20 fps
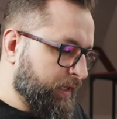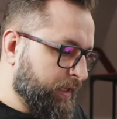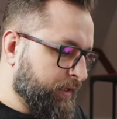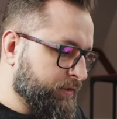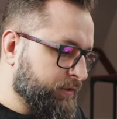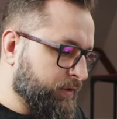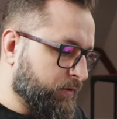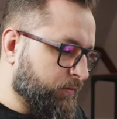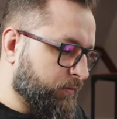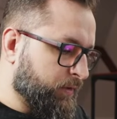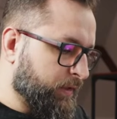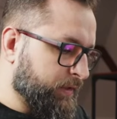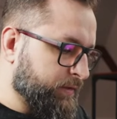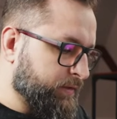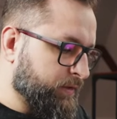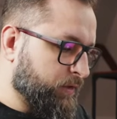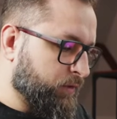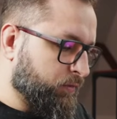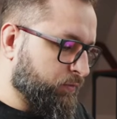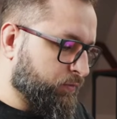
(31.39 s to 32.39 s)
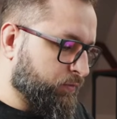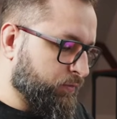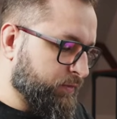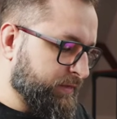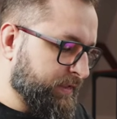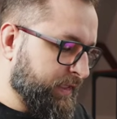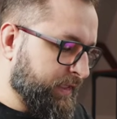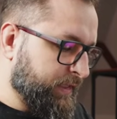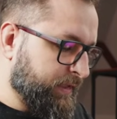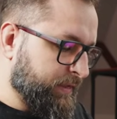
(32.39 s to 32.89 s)
So let's go to
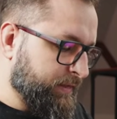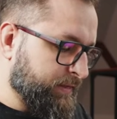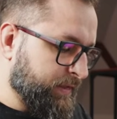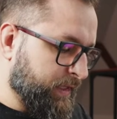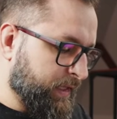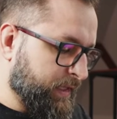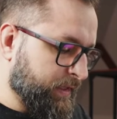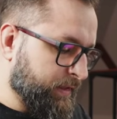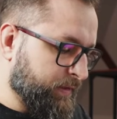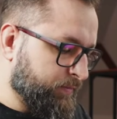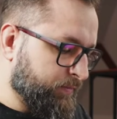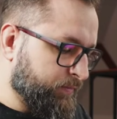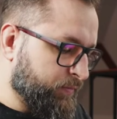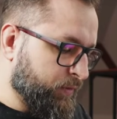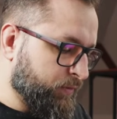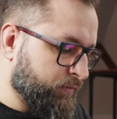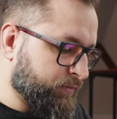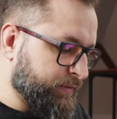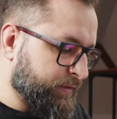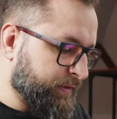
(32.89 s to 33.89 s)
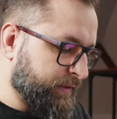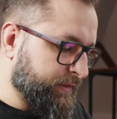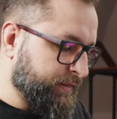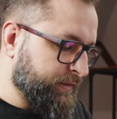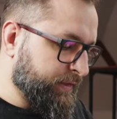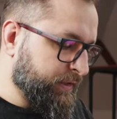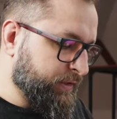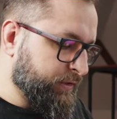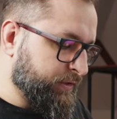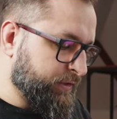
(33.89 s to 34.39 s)
Settings and Browser
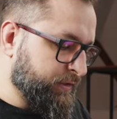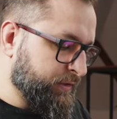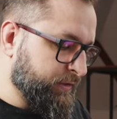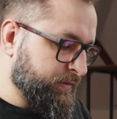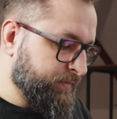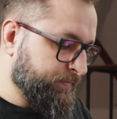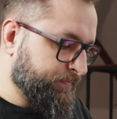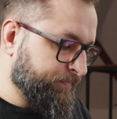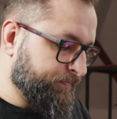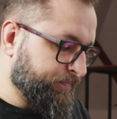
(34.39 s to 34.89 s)
Extension.